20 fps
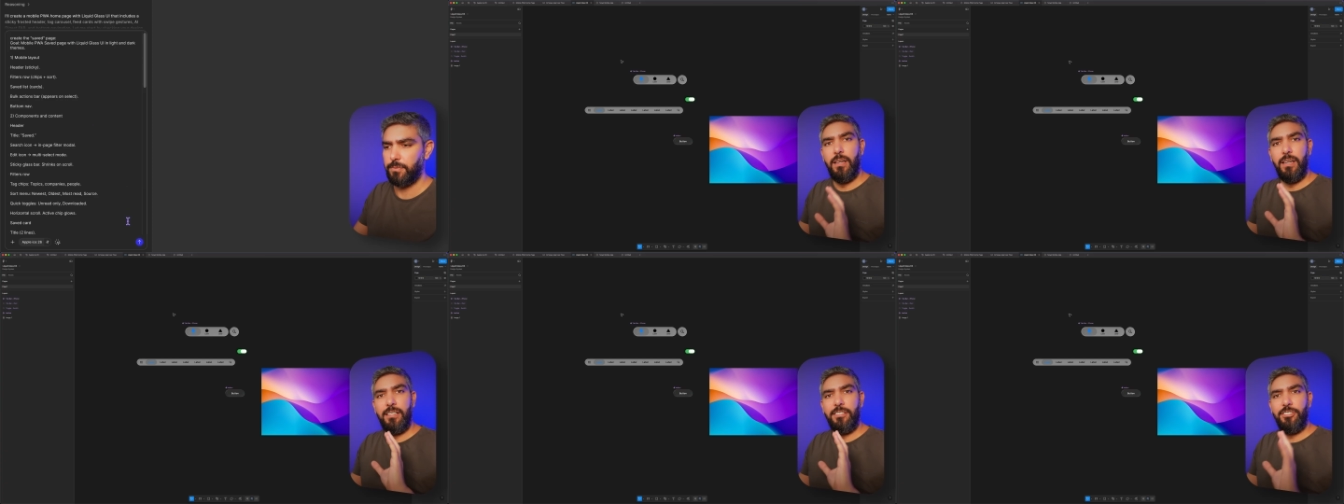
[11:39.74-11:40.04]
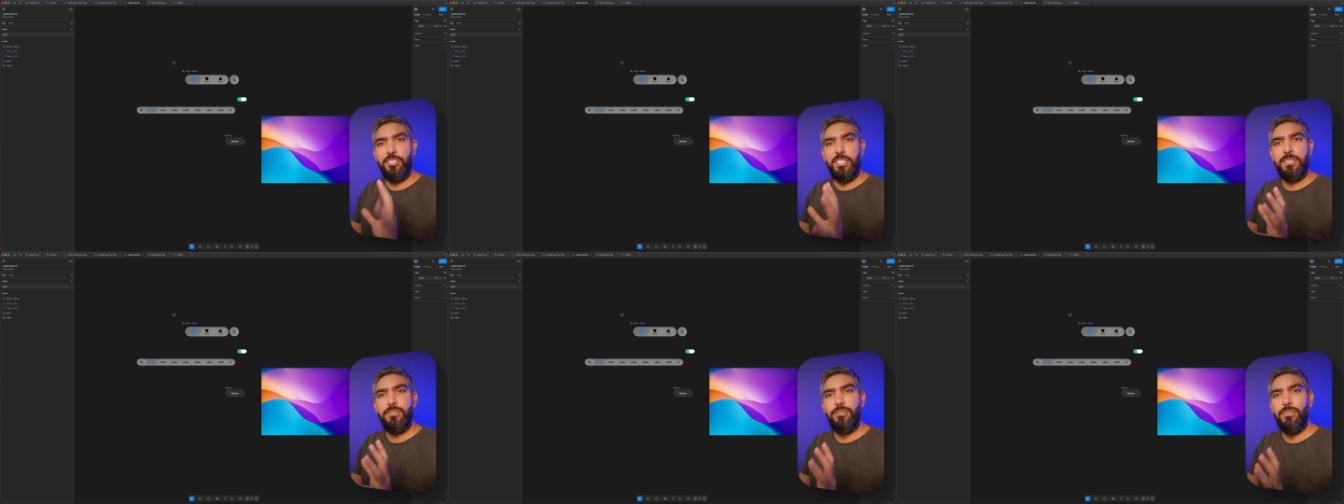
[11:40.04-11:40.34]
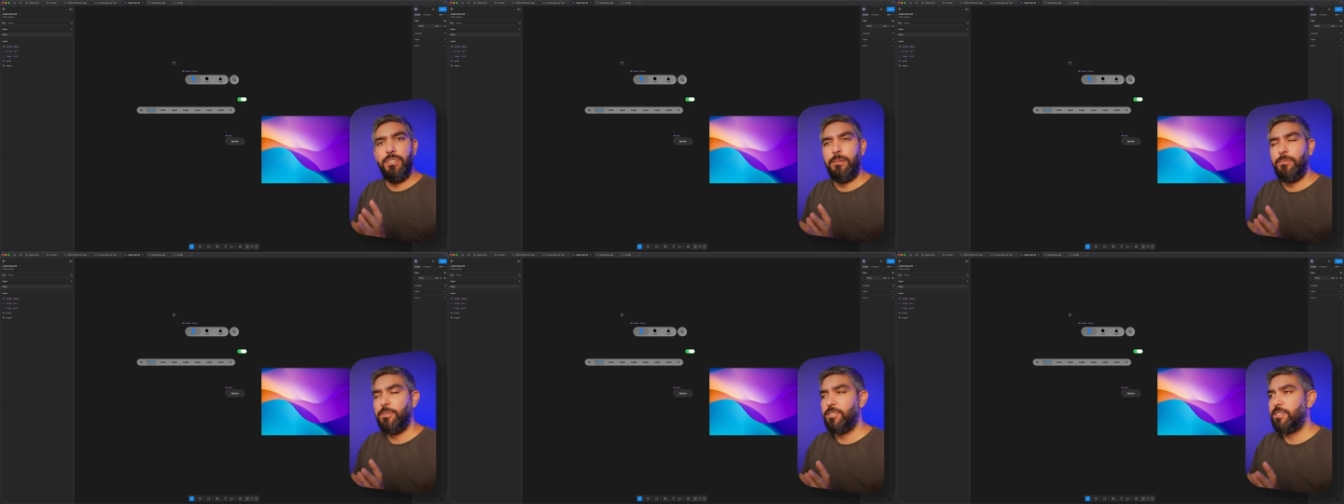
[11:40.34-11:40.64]
And just to
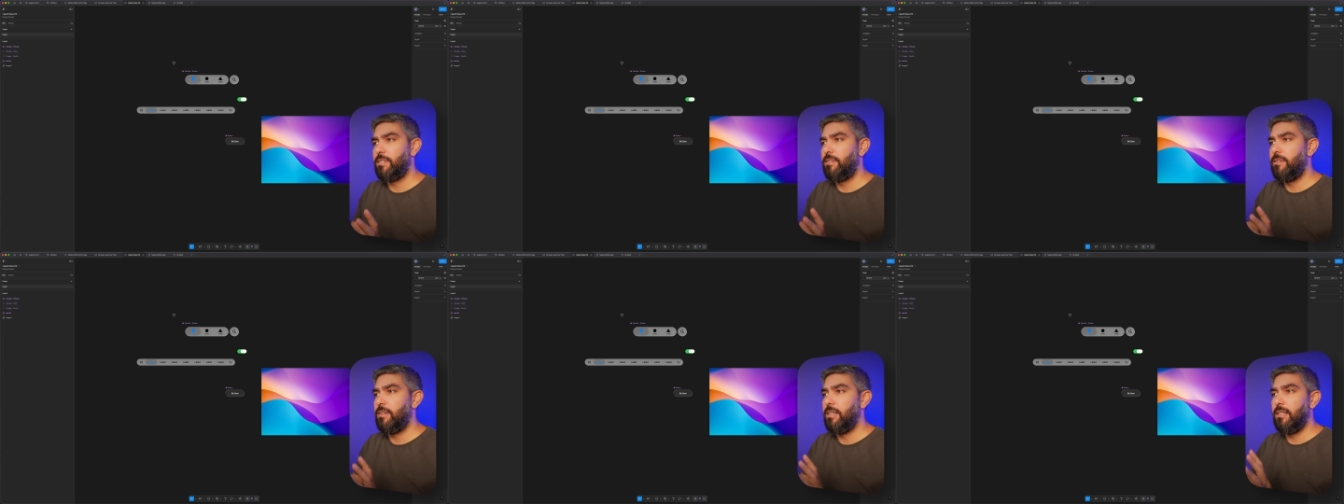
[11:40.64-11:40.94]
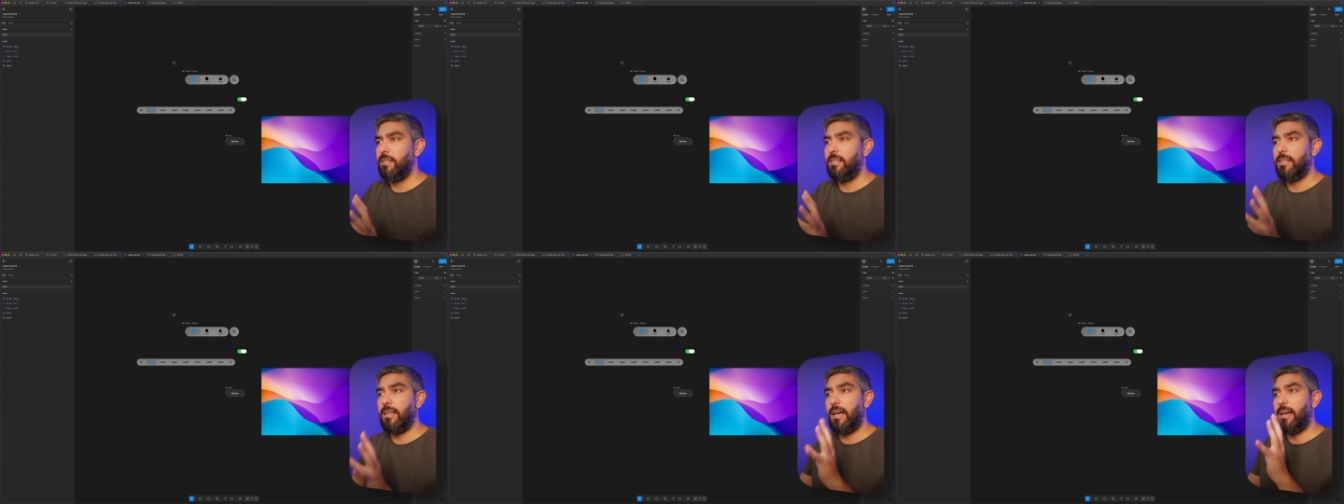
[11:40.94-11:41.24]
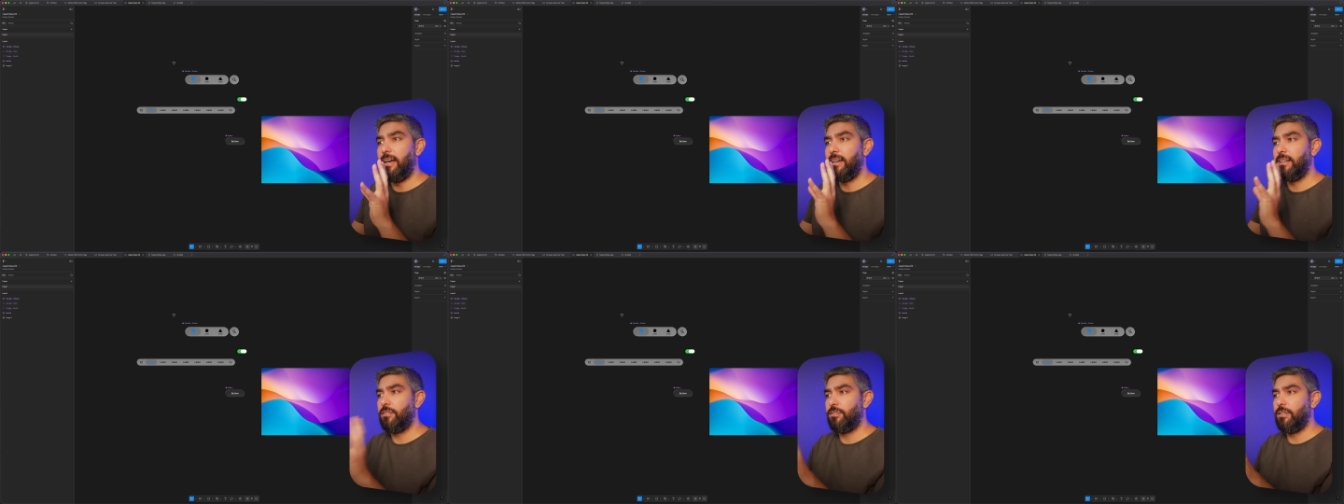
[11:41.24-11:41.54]
demonstrate,
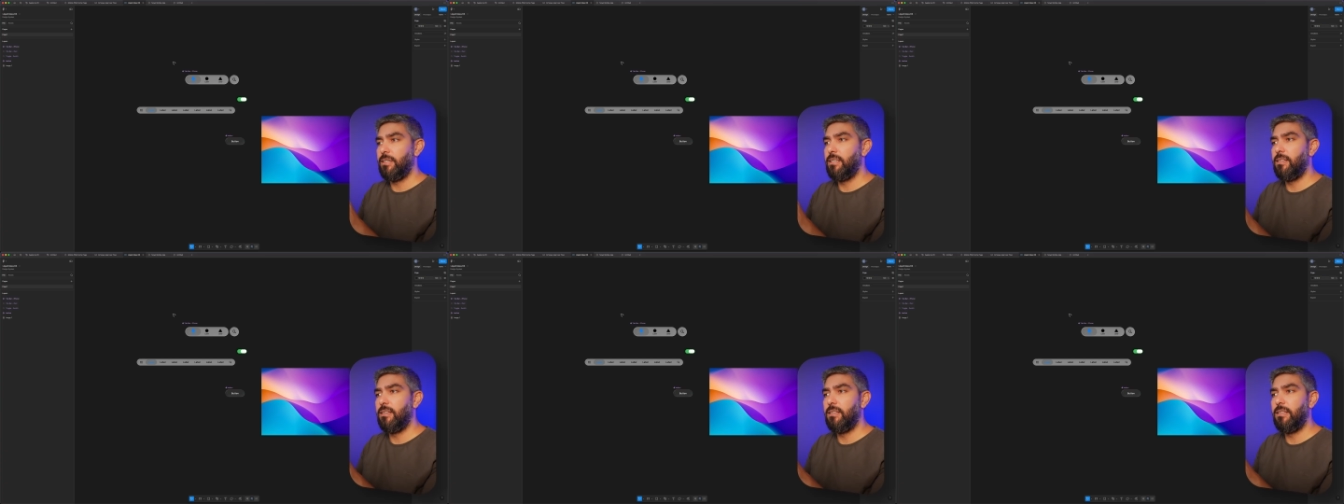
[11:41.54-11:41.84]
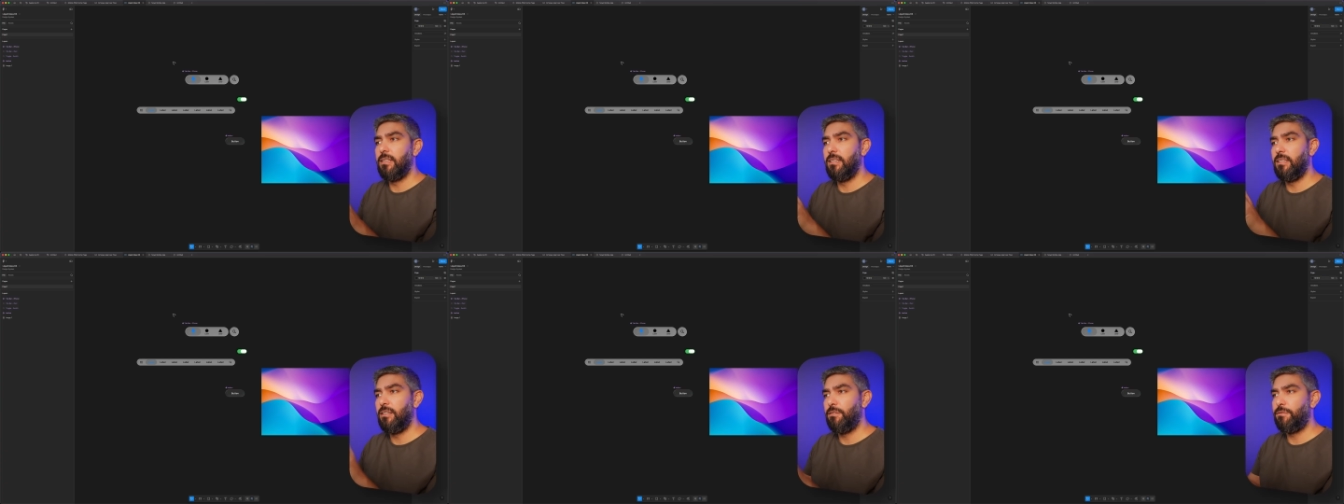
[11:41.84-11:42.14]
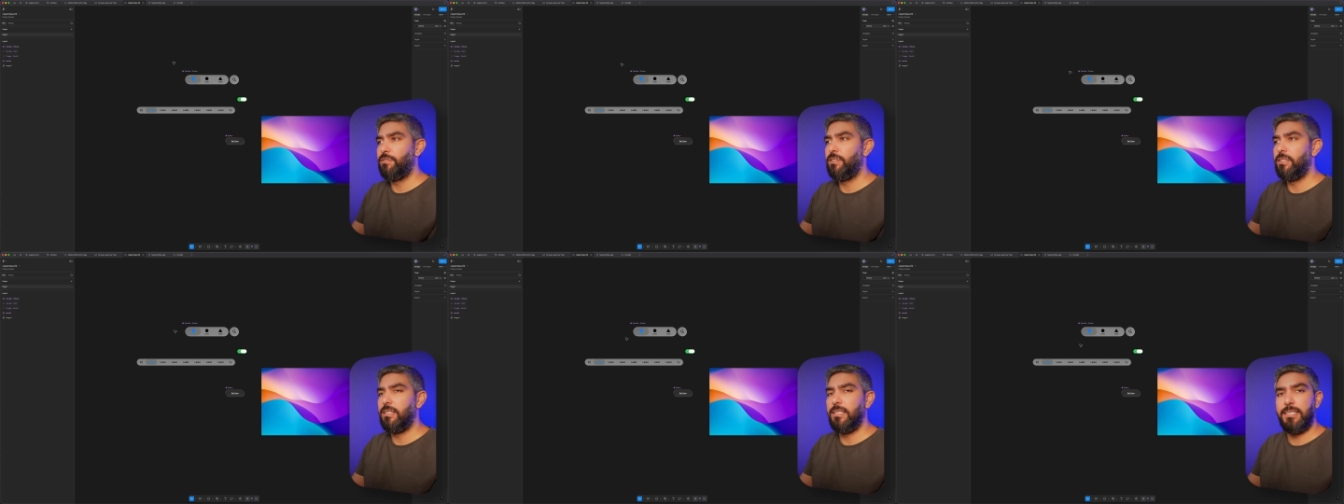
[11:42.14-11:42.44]
I created a
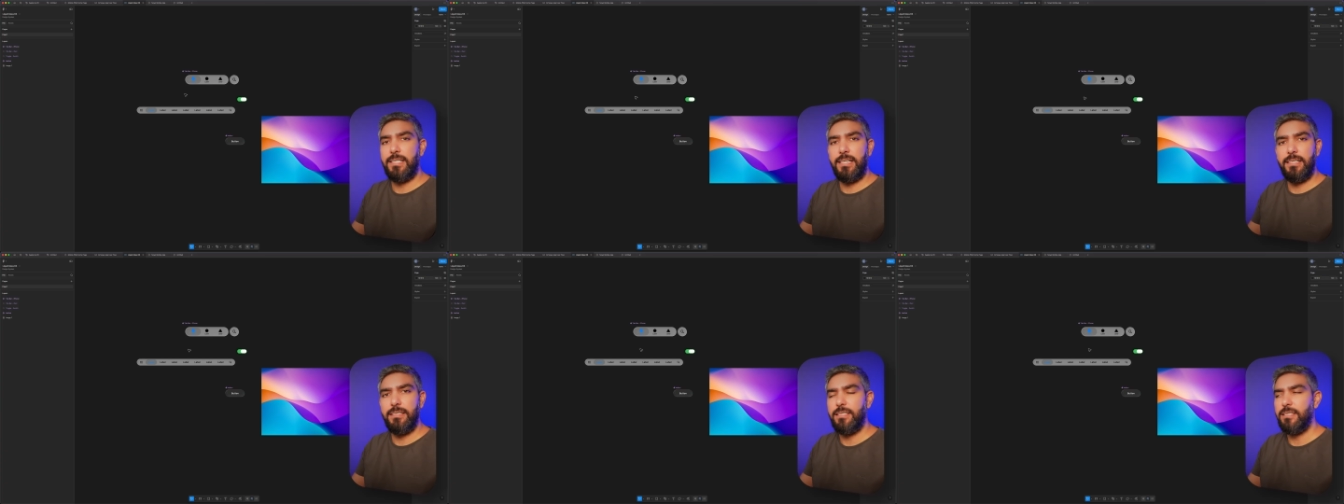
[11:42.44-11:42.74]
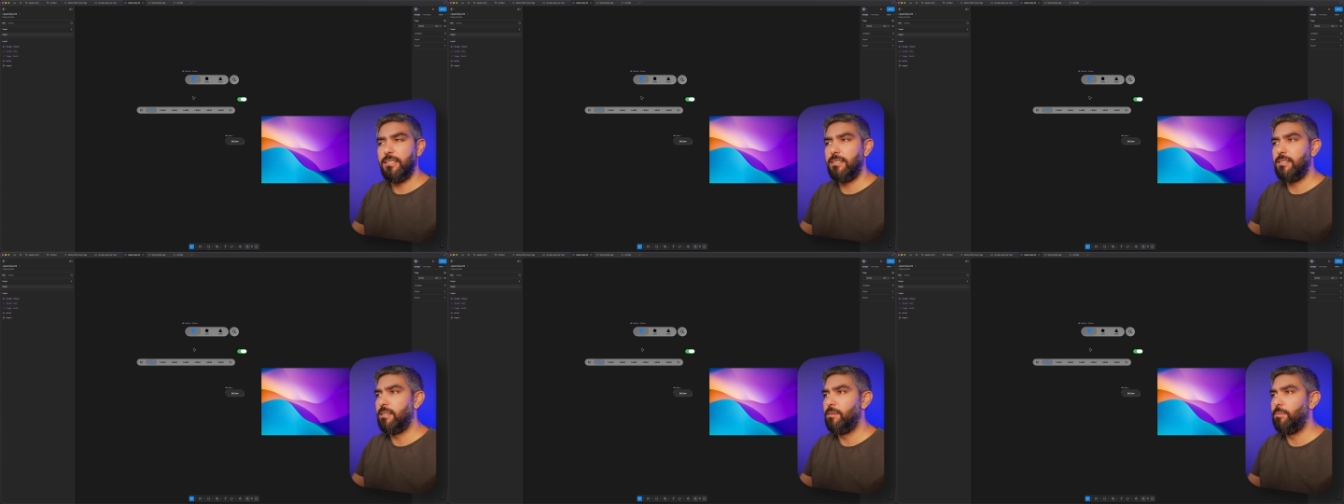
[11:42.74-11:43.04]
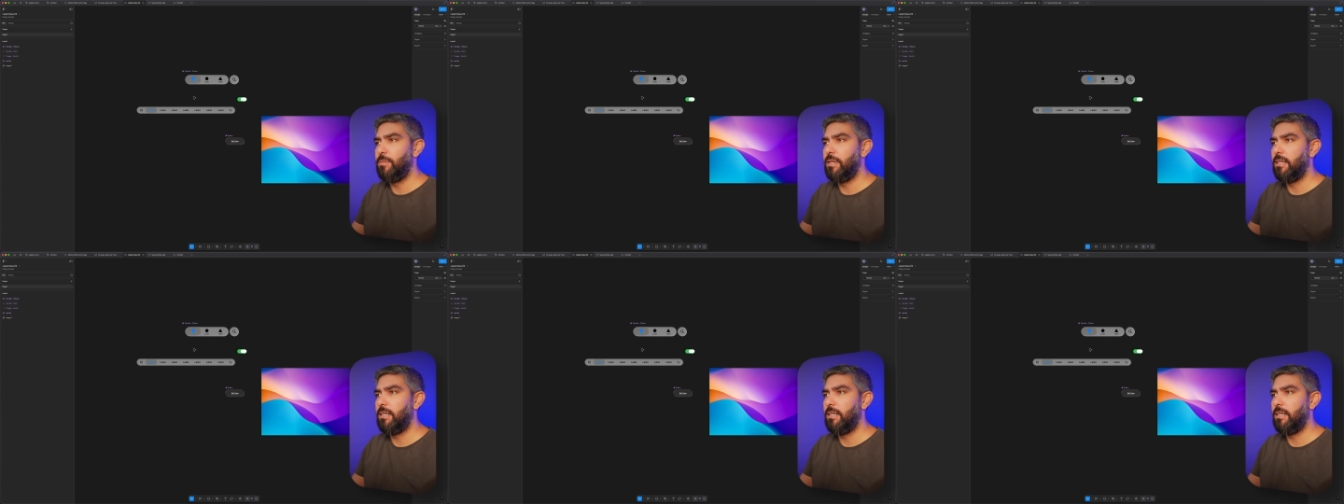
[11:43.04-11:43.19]
different design system